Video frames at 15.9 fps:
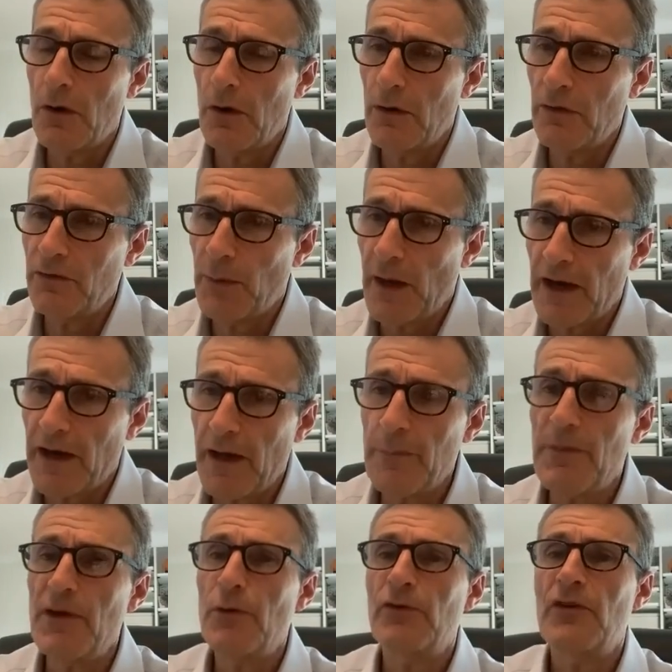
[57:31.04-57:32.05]
SPAC
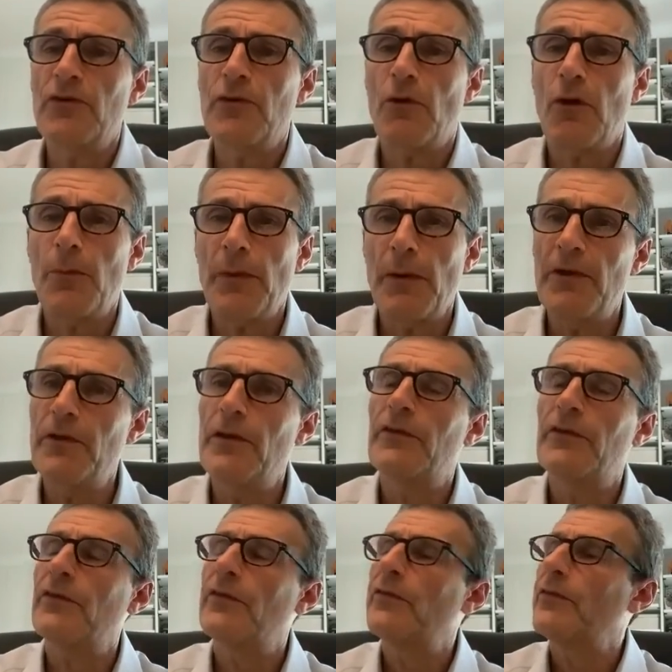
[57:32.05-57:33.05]
IPOs in Europe.
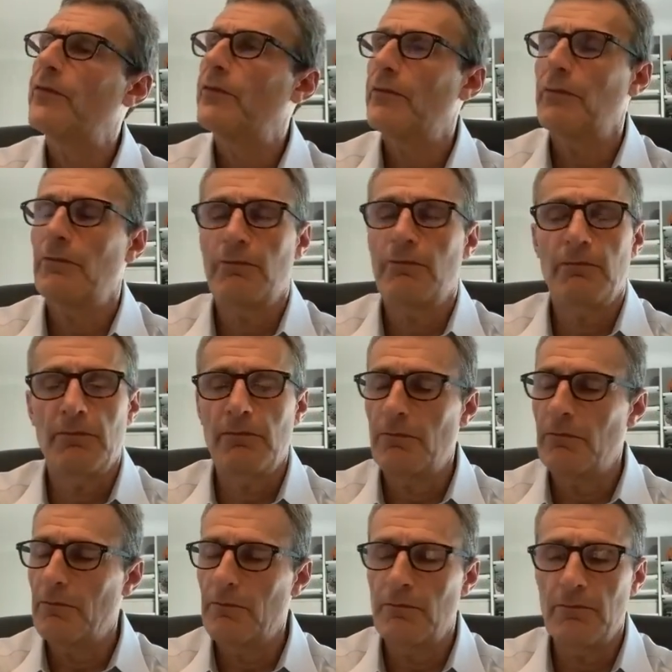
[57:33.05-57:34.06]
It's
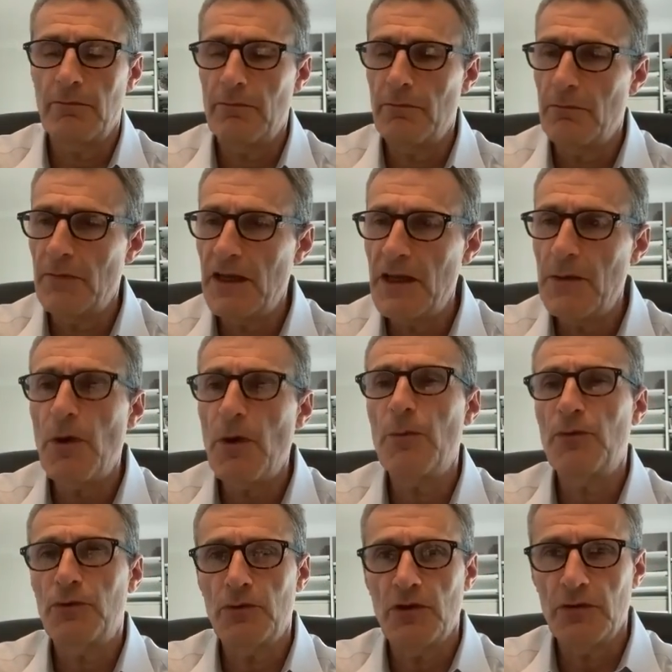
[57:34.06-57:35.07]

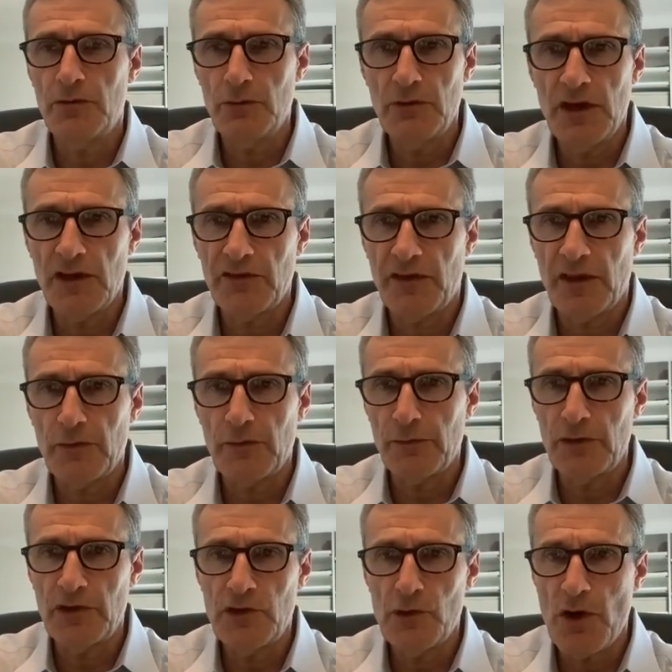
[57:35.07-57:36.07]
minimum to the extent
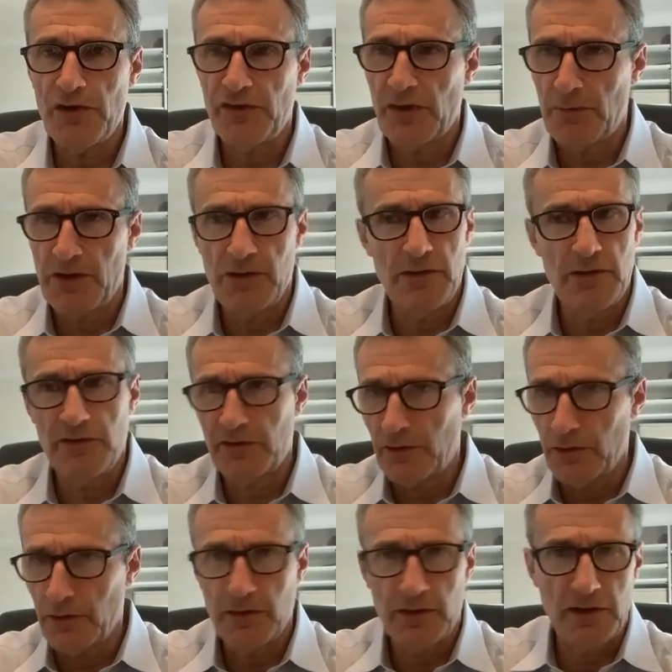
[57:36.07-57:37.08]
of the US. It's
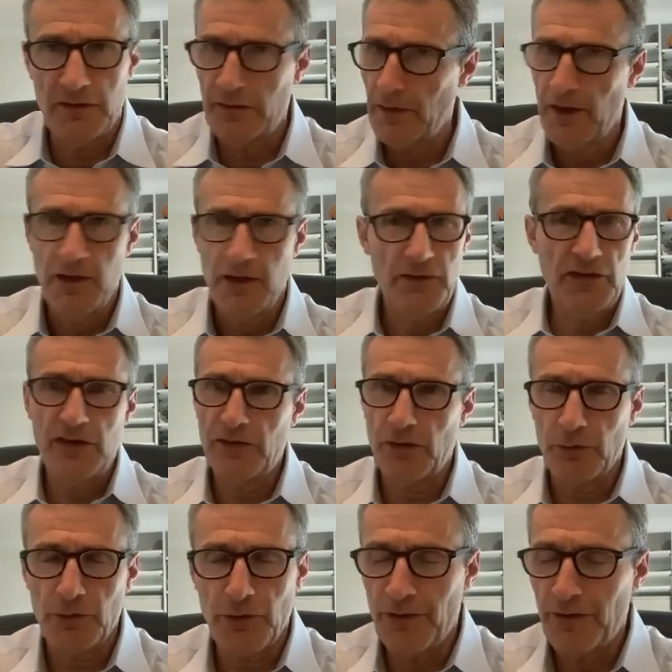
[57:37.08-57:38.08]
not
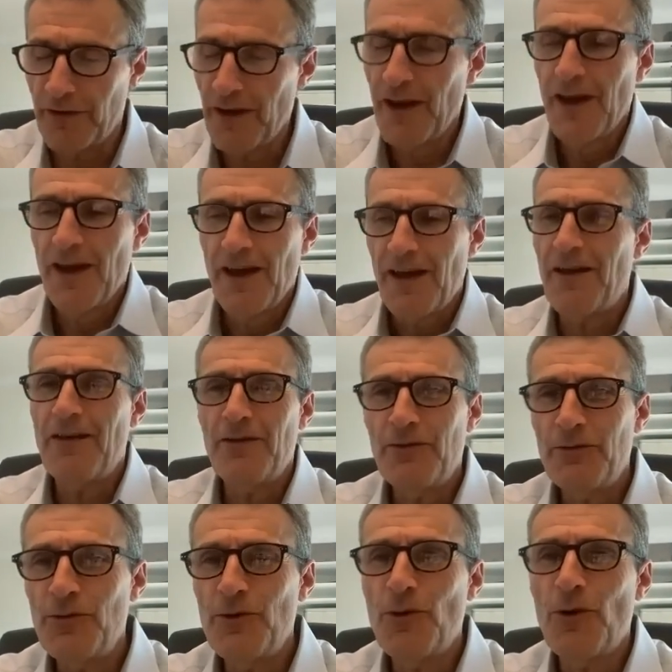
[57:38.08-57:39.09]
600
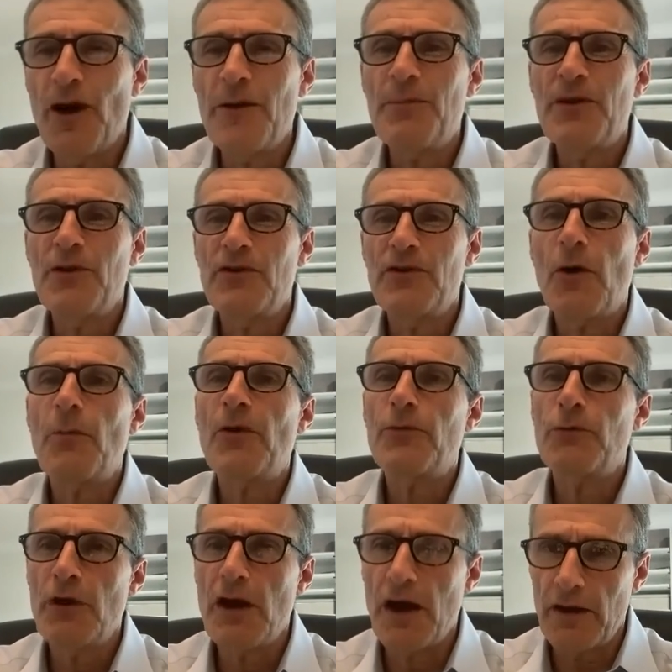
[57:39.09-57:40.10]
new IPO in Europe,
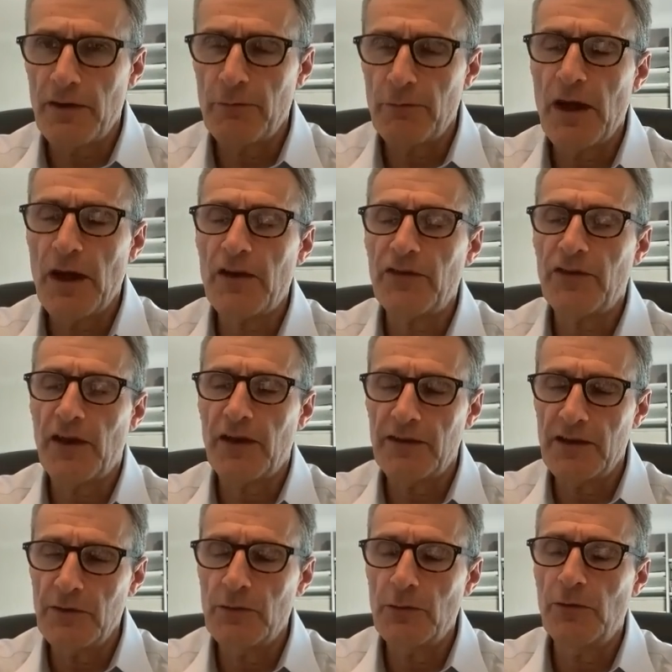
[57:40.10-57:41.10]
but we are
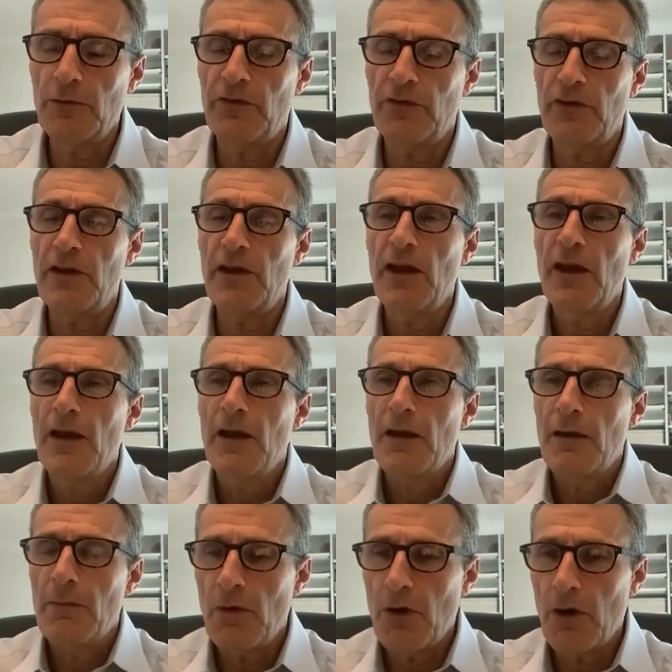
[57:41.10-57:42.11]
starting to see
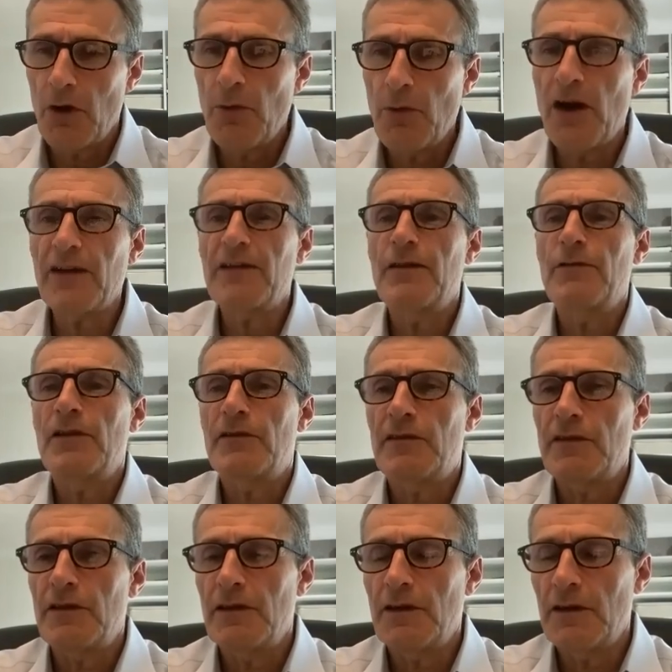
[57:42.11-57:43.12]
more and more
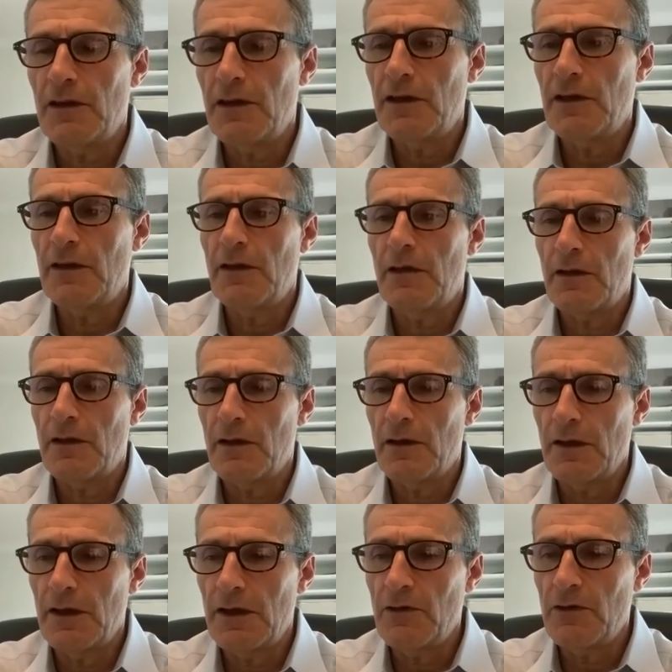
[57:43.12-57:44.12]
activity
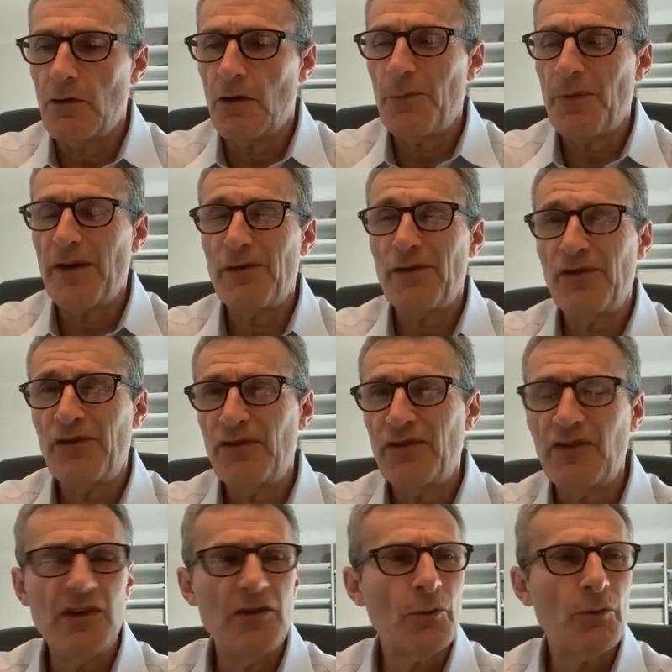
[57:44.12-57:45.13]
in Europe. I haven't
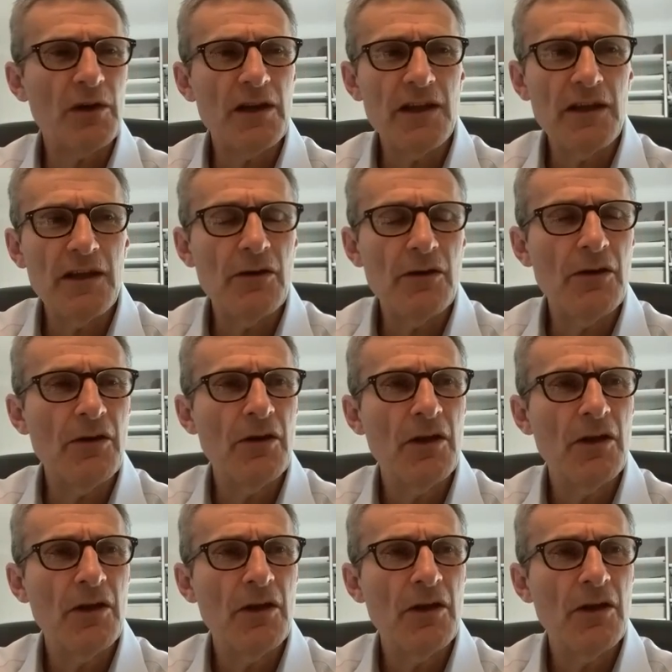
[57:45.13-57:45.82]
seen really